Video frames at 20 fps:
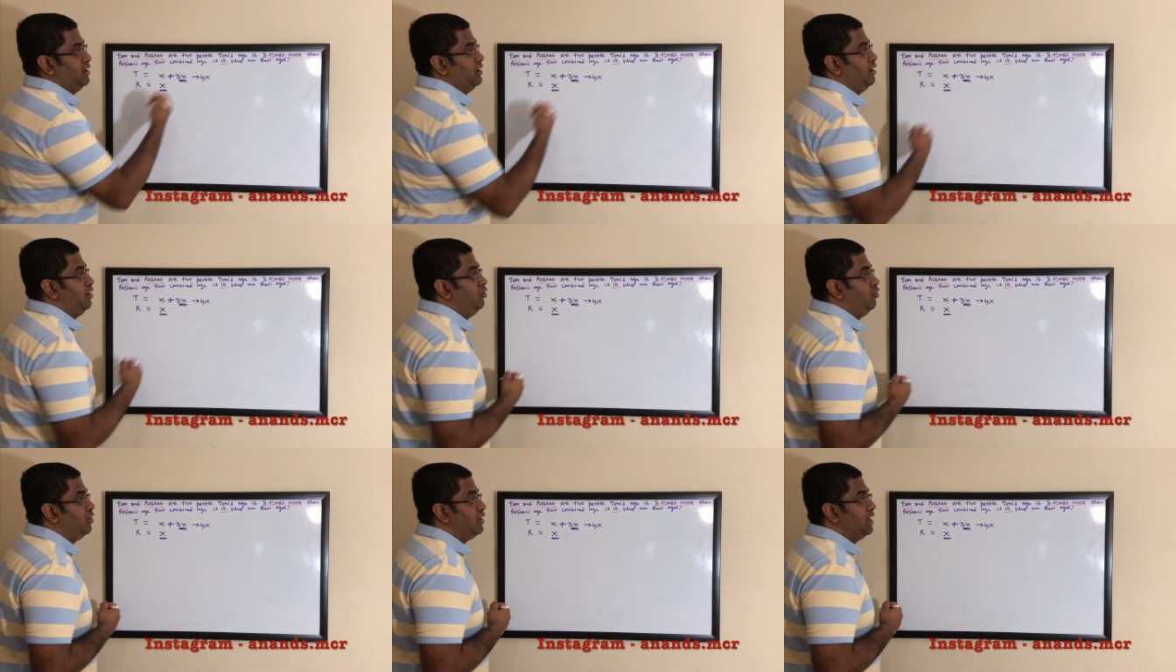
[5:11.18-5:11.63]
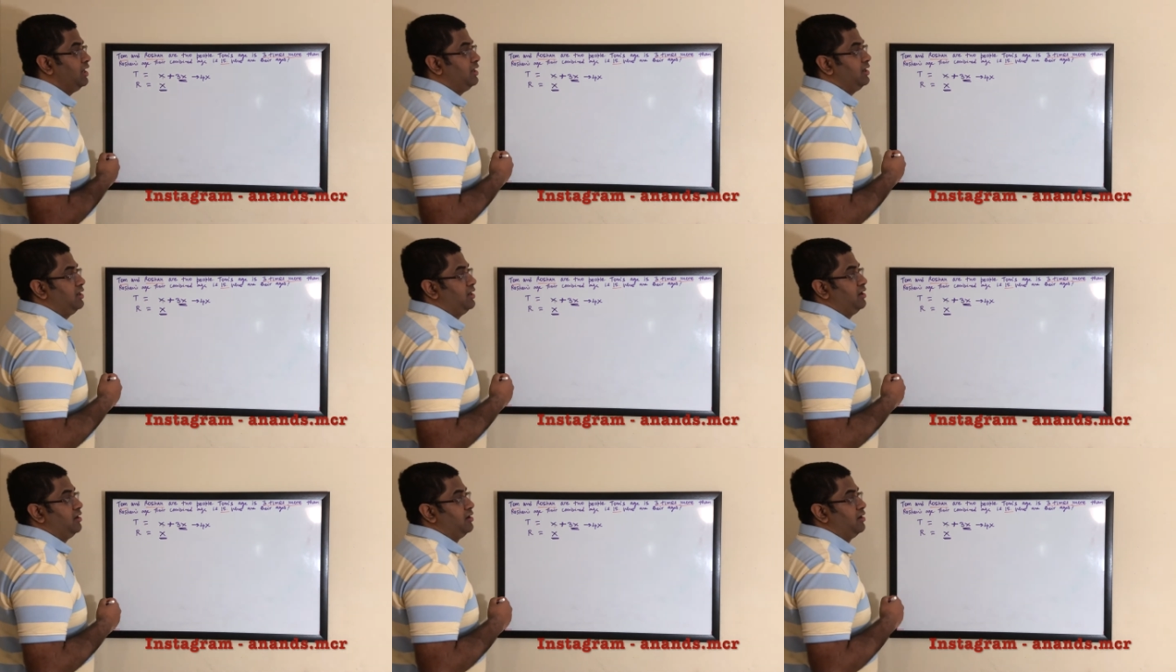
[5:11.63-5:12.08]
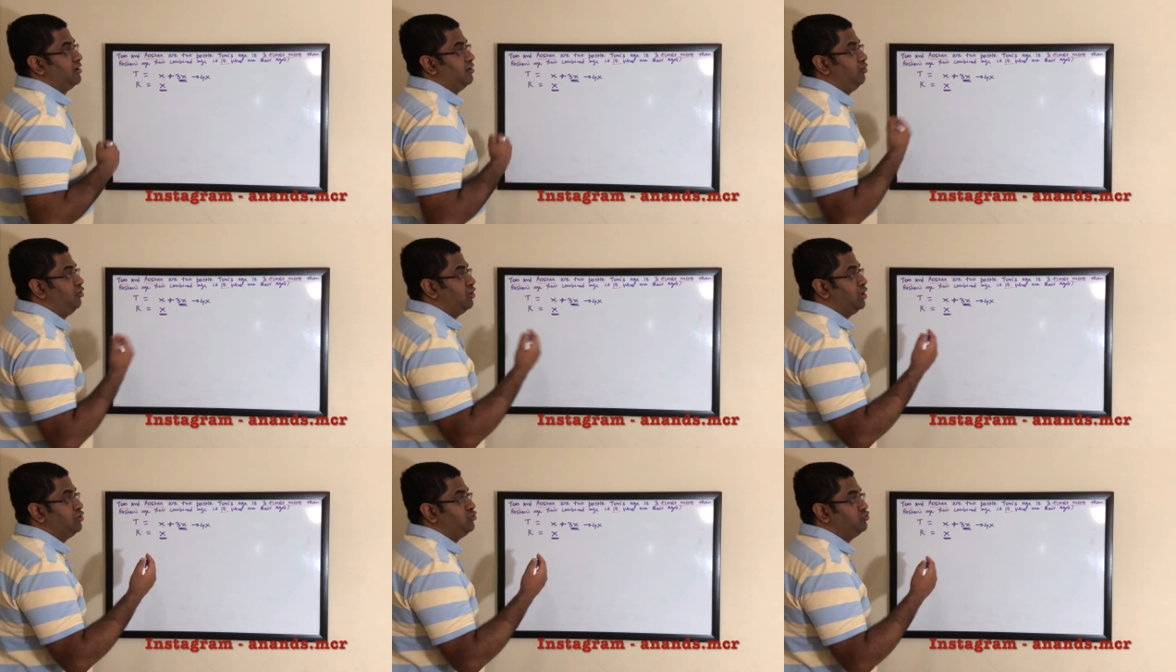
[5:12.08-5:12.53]
look
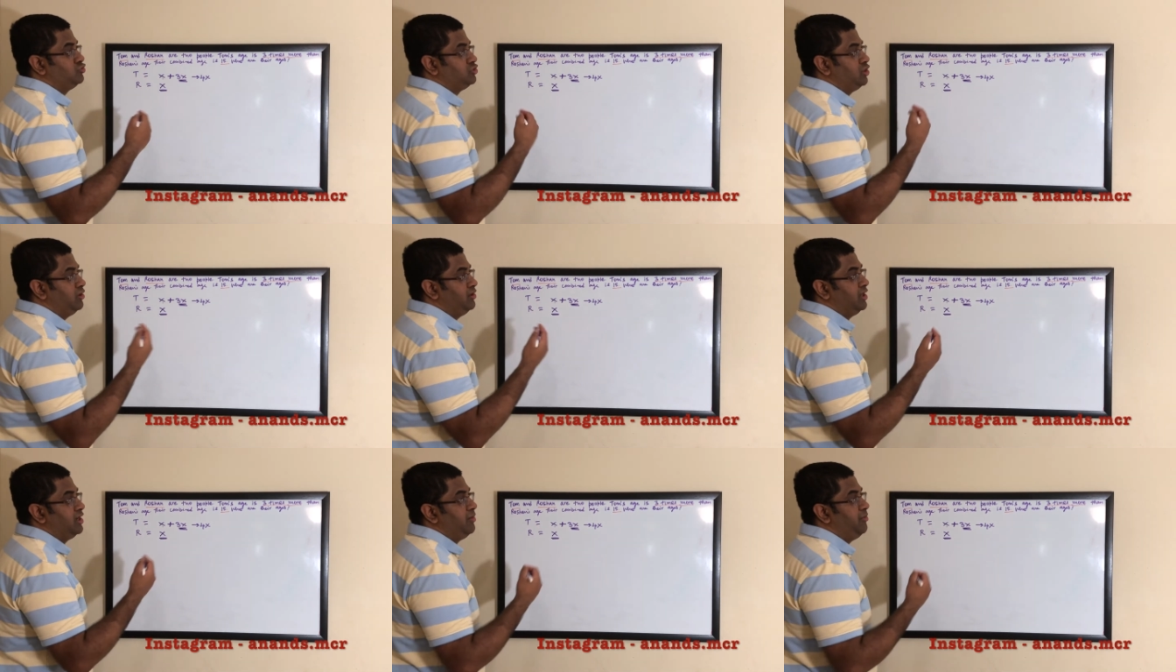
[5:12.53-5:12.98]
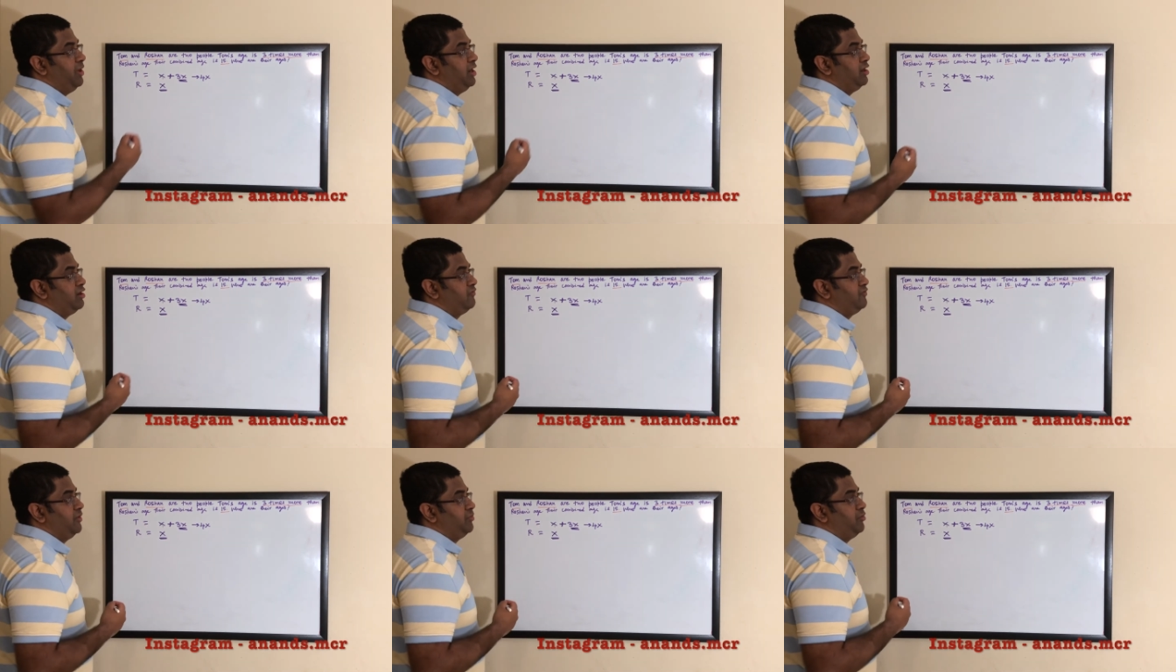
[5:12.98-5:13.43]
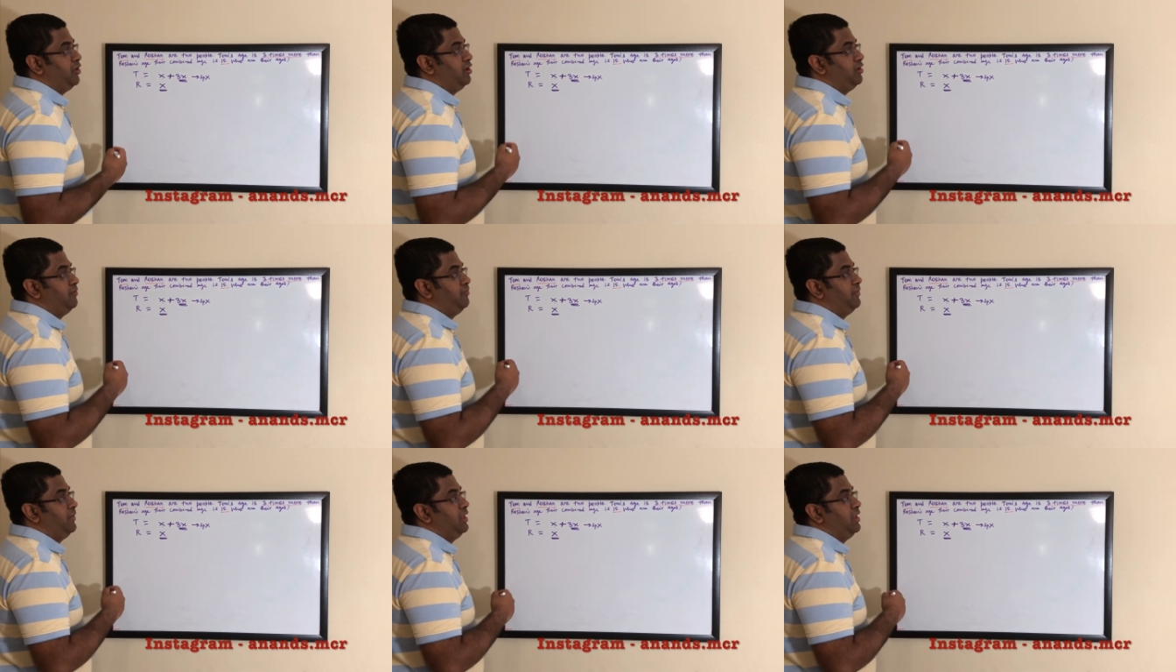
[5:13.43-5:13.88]
to solve the remainder of the
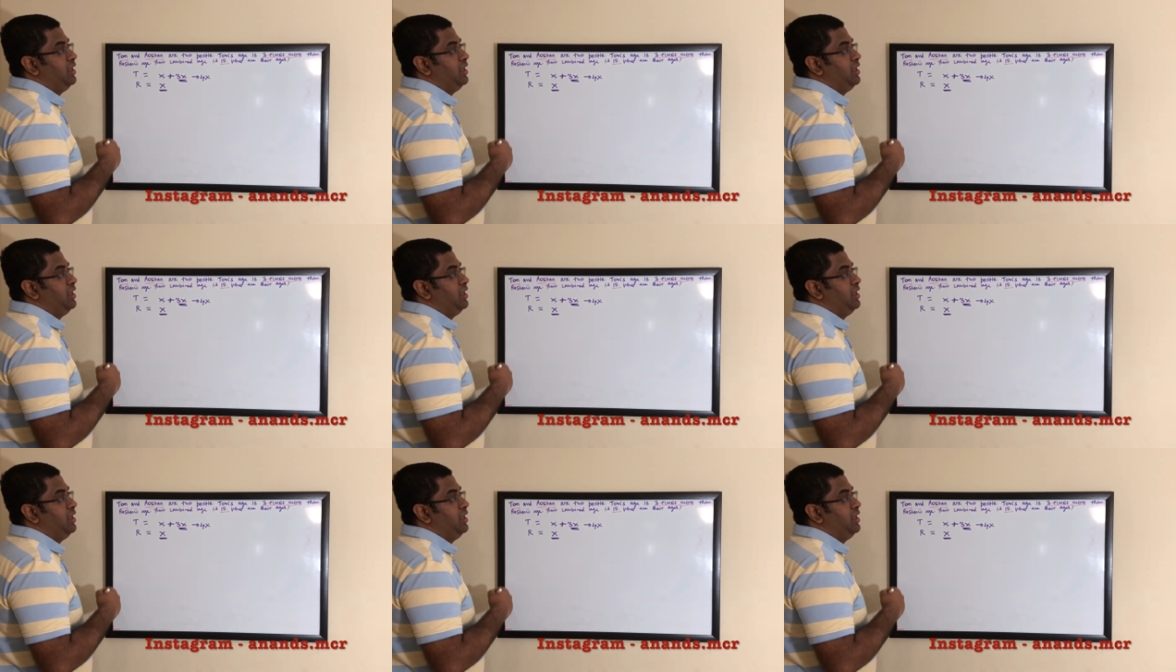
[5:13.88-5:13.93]
problem,